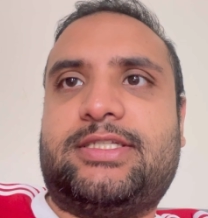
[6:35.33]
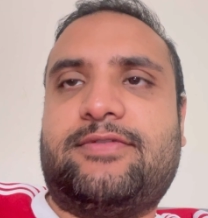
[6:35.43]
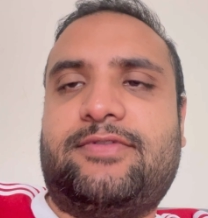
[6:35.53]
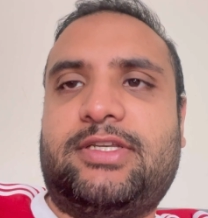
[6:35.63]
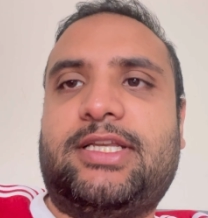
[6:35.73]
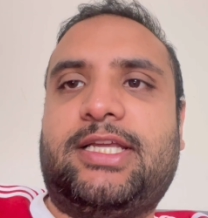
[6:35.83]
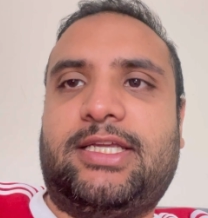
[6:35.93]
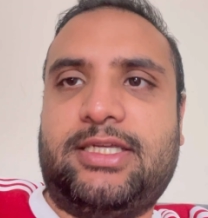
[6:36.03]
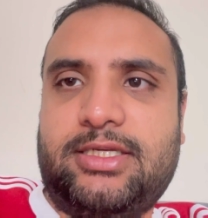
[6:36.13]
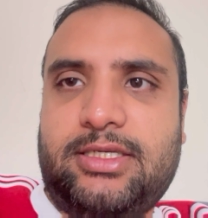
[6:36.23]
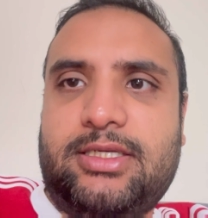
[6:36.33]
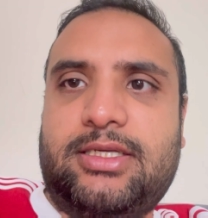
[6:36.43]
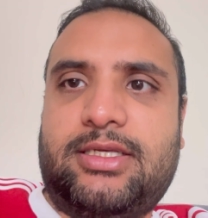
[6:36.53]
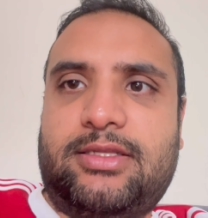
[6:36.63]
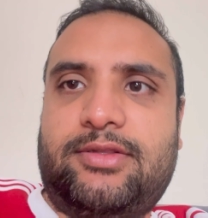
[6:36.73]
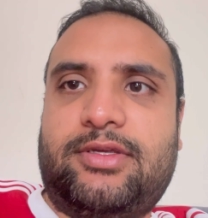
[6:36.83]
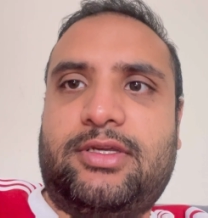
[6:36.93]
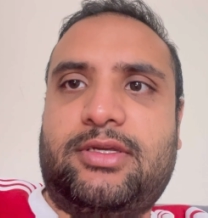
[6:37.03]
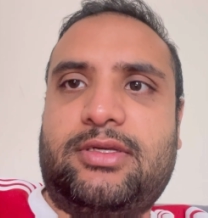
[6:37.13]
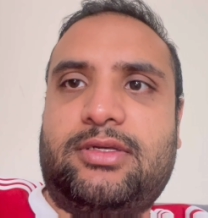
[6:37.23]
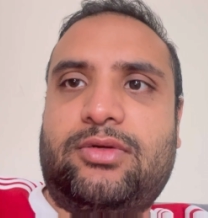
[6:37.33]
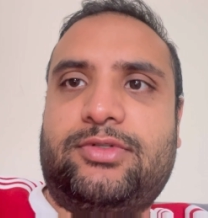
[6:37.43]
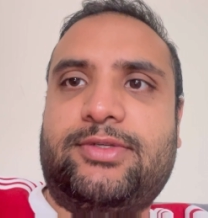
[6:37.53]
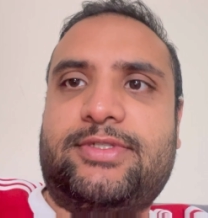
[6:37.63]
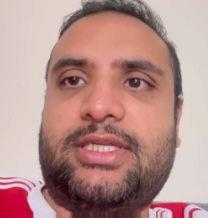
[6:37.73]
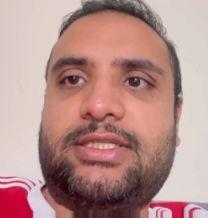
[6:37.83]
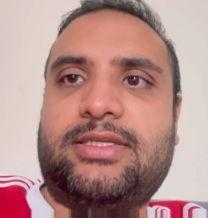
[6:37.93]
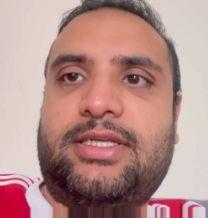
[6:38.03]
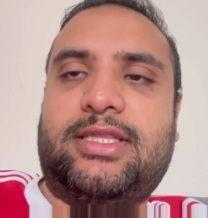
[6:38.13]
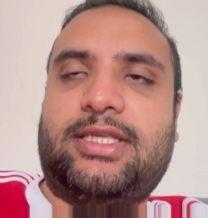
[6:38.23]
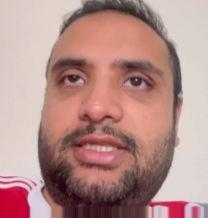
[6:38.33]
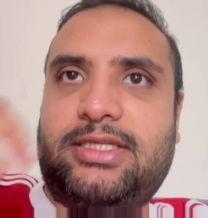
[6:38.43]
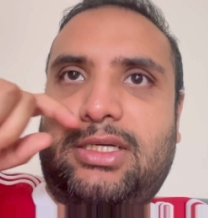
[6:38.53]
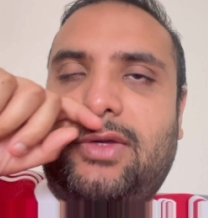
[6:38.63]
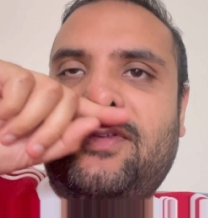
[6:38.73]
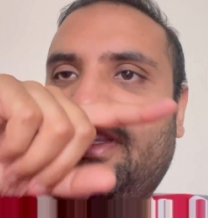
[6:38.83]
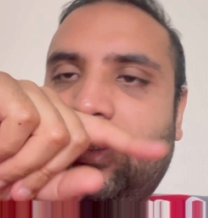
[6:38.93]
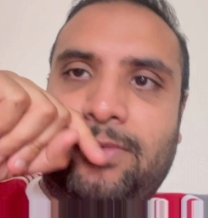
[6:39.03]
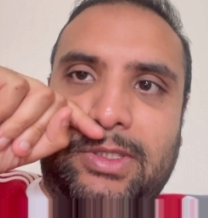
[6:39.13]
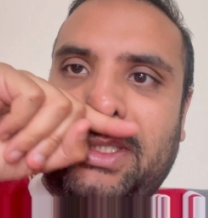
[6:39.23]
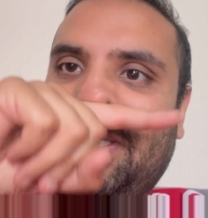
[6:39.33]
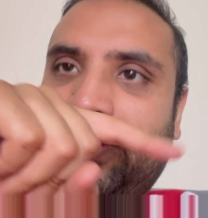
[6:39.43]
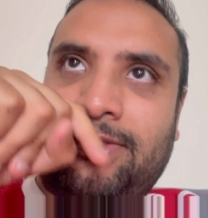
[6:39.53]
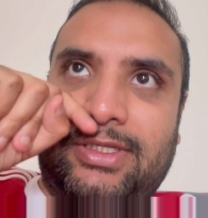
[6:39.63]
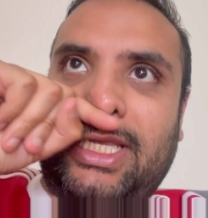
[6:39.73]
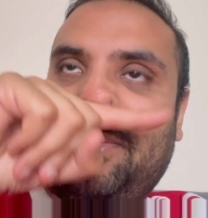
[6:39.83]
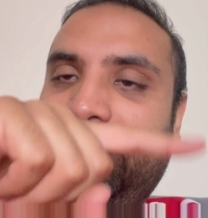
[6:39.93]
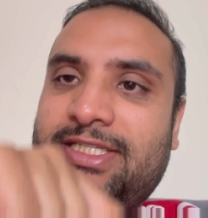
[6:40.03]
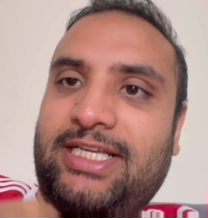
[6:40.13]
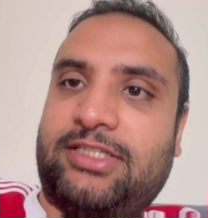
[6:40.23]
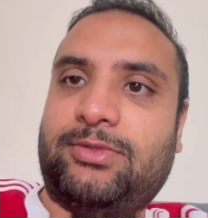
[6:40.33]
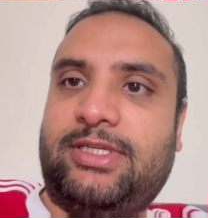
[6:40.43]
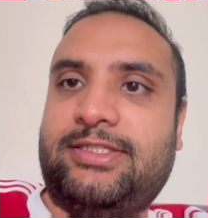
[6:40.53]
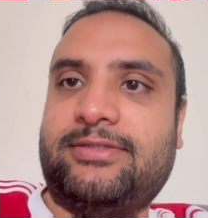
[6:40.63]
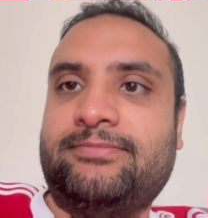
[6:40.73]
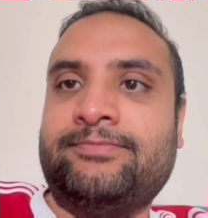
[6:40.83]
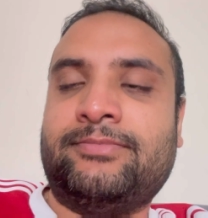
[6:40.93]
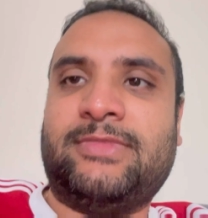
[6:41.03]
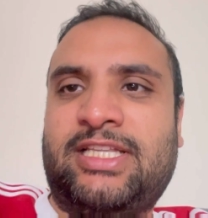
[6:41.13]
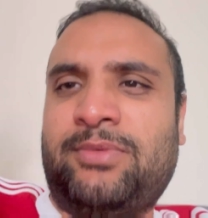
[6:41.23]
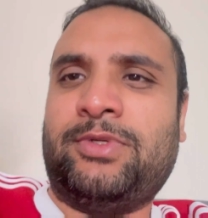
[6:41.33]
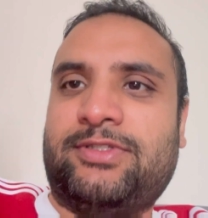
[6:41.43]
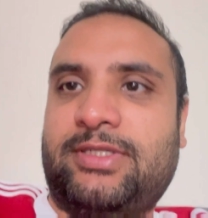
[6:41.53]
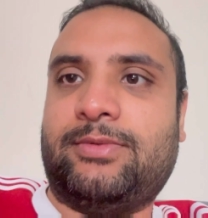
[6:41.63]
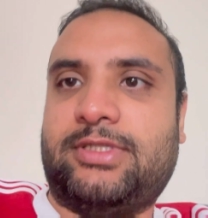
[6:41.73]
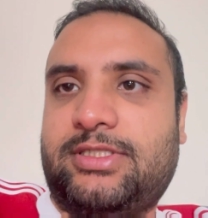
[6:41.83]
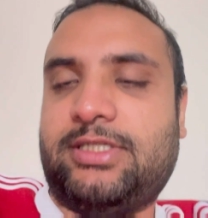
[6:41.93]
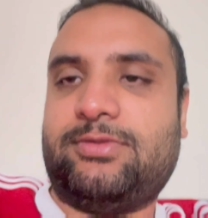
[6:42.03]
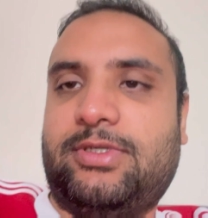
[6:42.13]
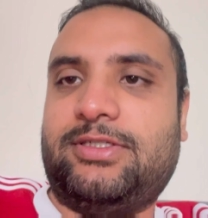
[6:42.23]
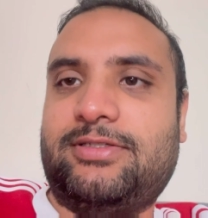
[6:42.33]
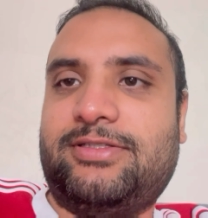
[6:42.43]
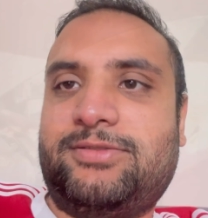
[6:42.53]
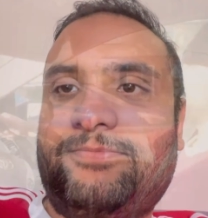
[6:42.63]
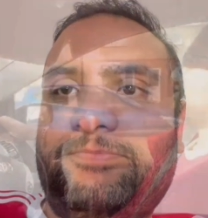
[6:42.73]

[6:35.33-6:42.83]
definitely the O2 sensor, and then after that we're going to do the ABS actuator, and then we'll see what the situation is.